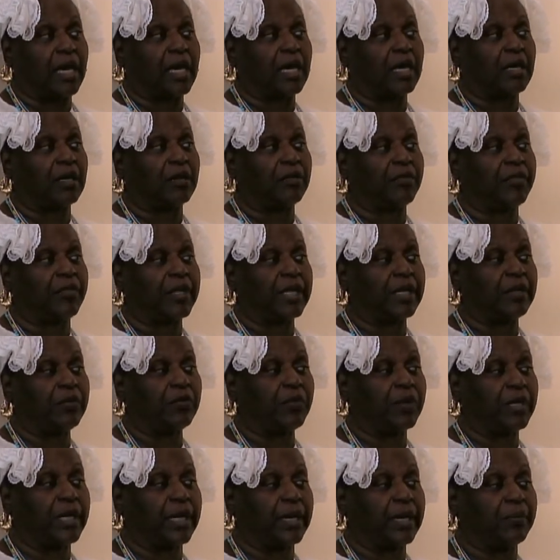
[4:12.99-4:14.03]
Uh, then
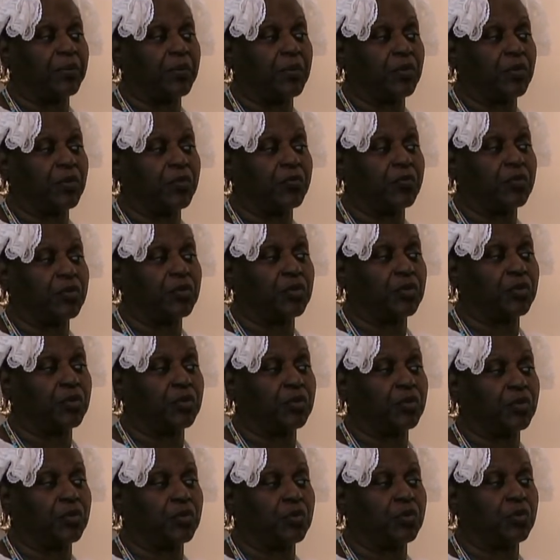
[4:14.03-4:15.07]
when I moved
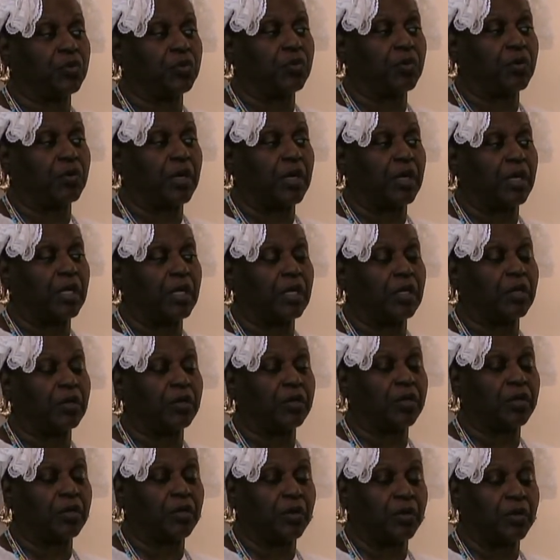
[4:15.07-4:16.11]
to uh,
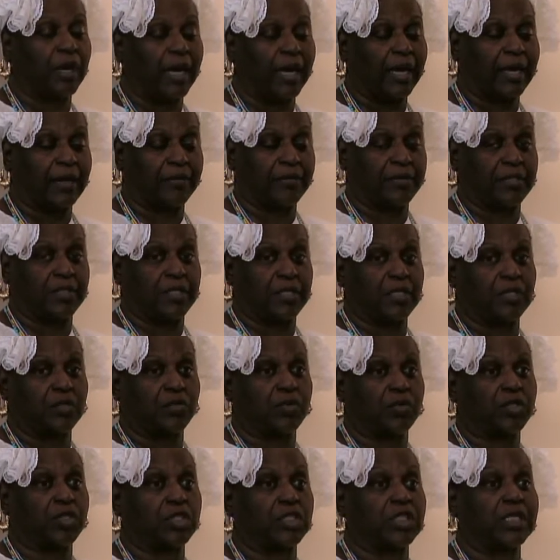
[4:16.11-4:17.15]
Colonial Houses,
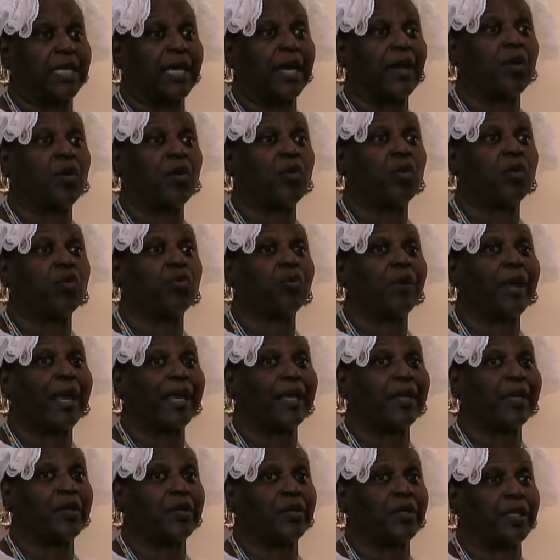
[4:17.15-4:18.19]
which is now called
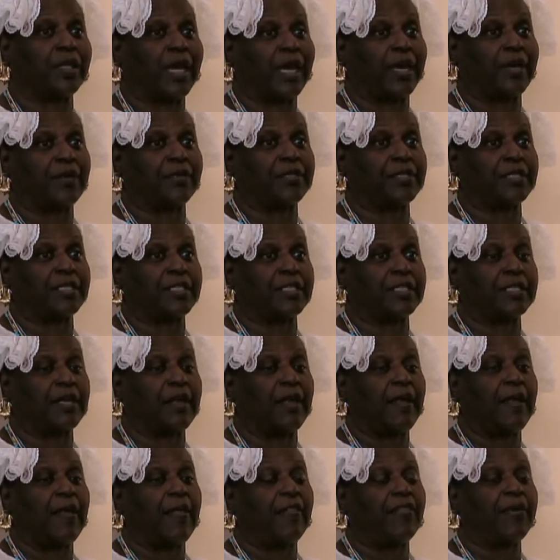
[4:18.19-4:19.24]
Rangel Houses,
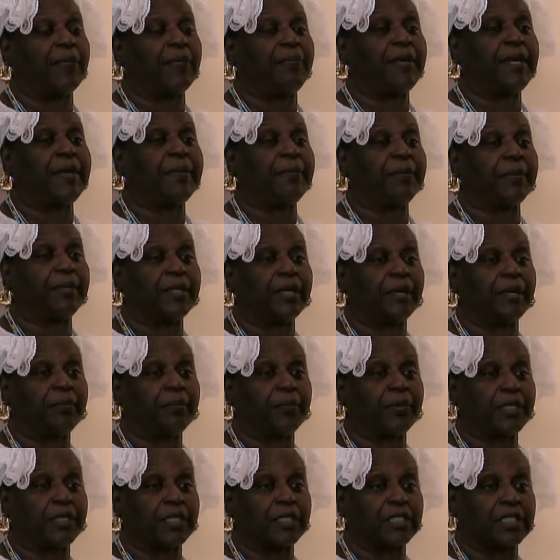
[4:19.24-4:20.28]
the people up
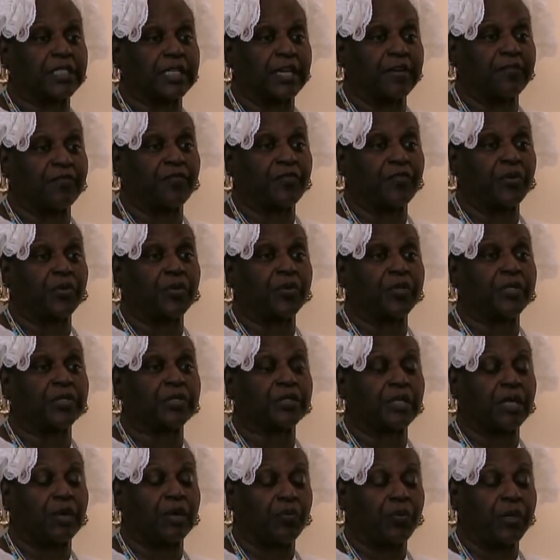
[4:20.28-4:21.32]
on the same
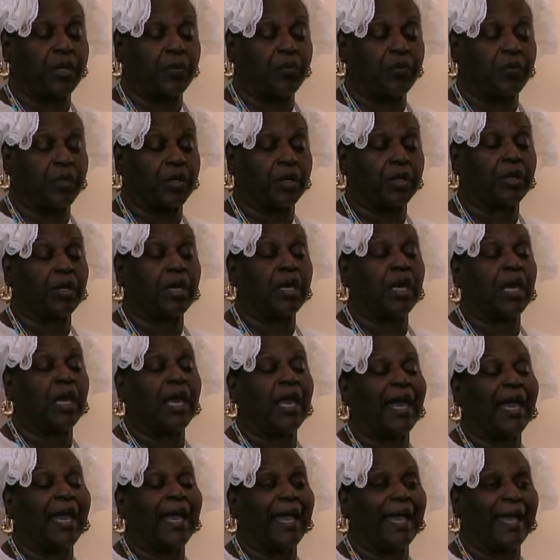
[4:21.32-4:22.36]
floors that we were
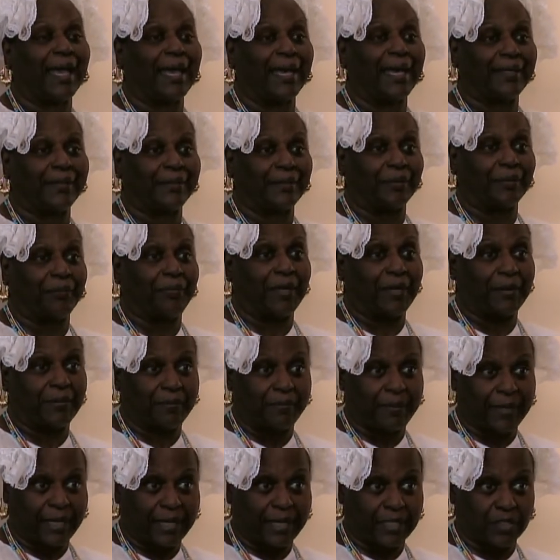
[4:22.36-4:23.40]
had
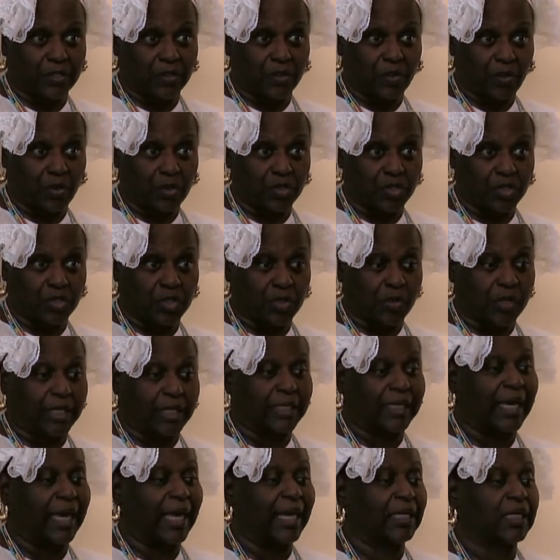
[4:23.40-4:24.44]
Bembe's also,
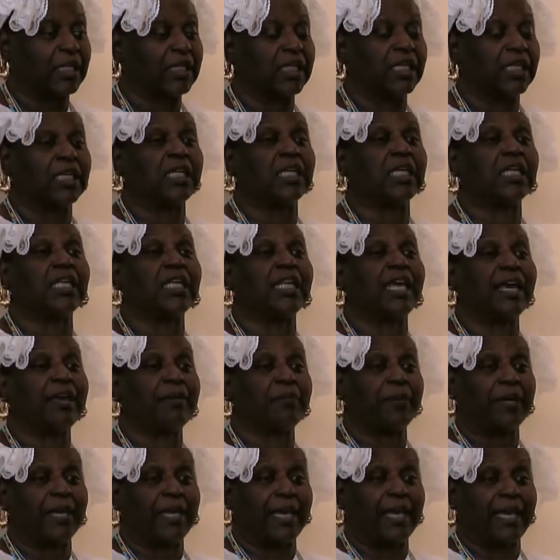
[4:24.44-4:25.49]
and they had a little
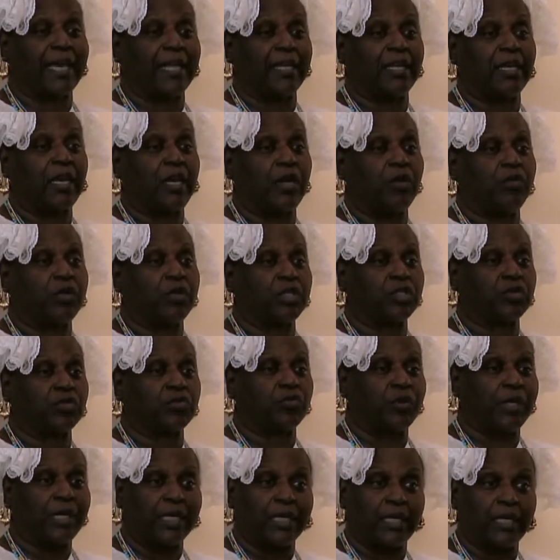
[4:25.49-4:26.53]
Alegba head, which
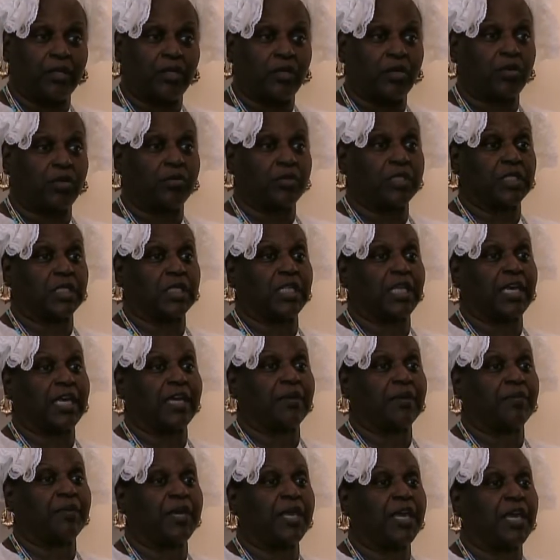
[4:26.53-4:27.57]
we didn't know was Alegba,
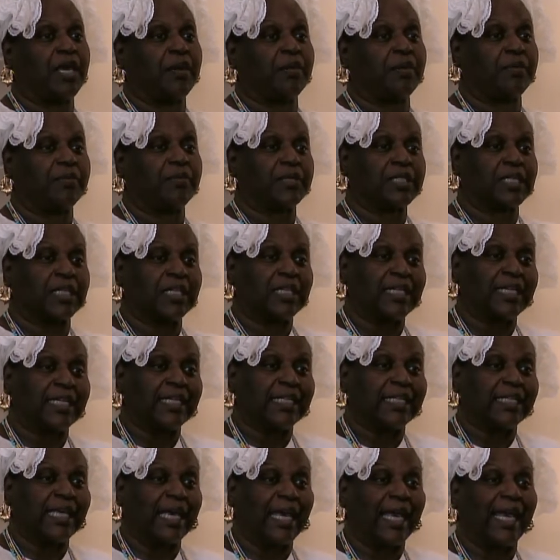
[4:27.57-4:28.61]
but it was a
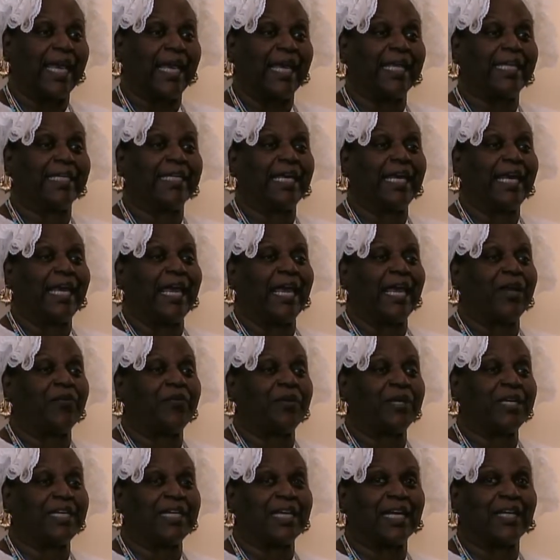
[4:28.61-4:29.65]
little head, and
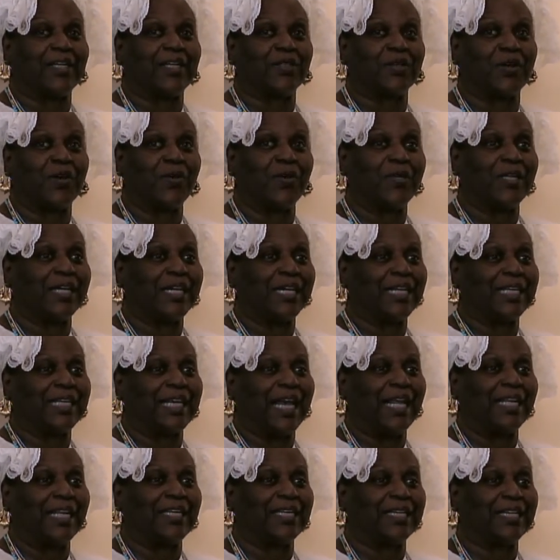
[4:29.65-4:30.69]
we yelled, oh, look at
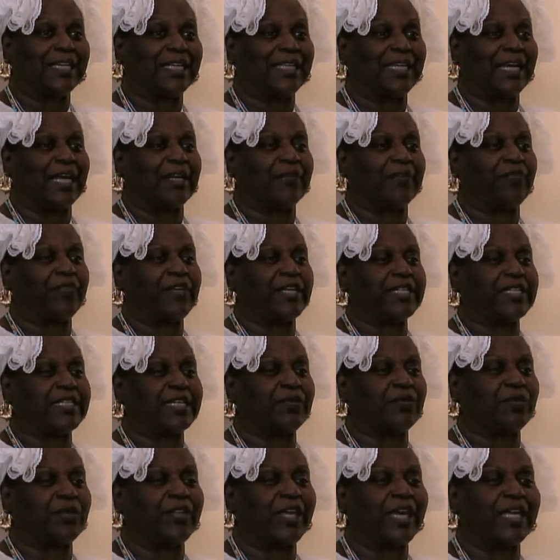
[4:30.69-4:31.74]
that, look at that, and they
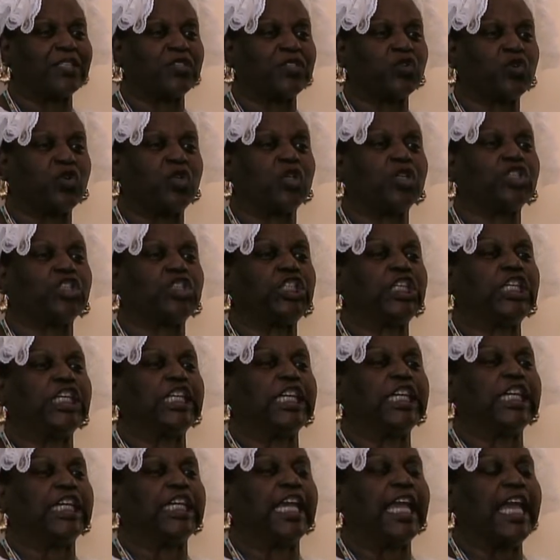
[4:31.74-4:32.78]
said, well, that's called
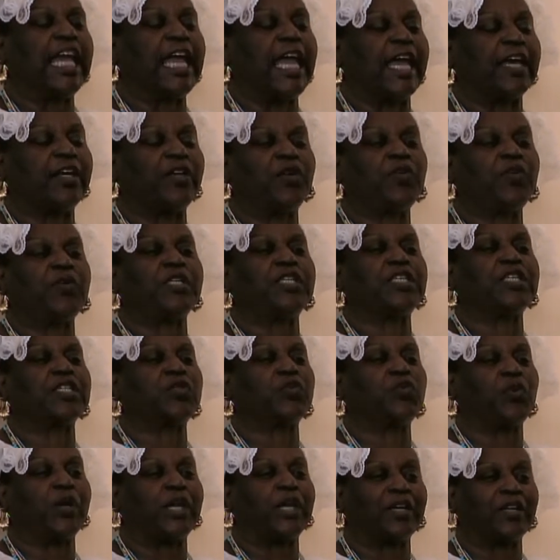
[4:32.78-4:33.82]
cheeky, and oh, we
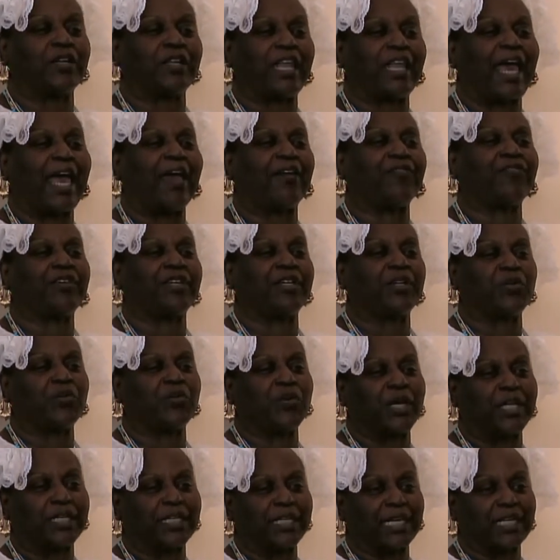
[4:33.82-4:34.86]
just went laughing and
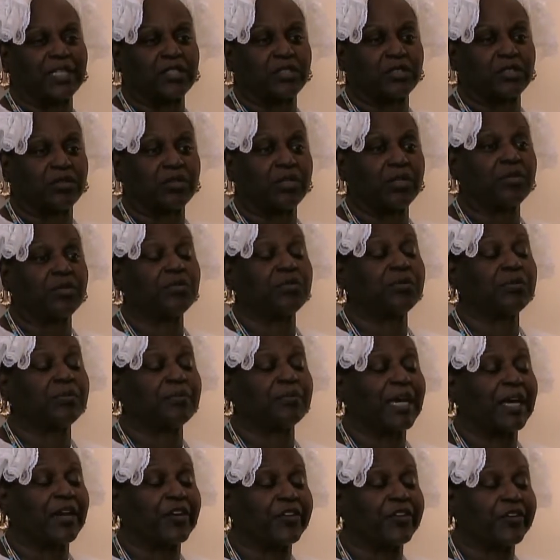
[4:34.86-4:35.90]
whatnot, so those were
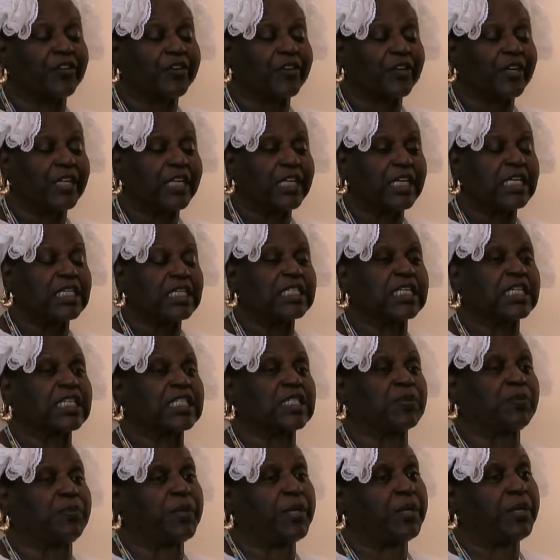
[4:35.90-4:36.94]
my earliest
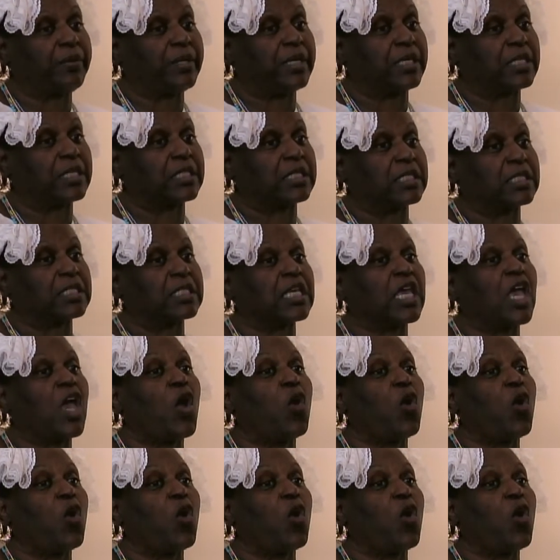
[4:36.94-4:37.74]
experiences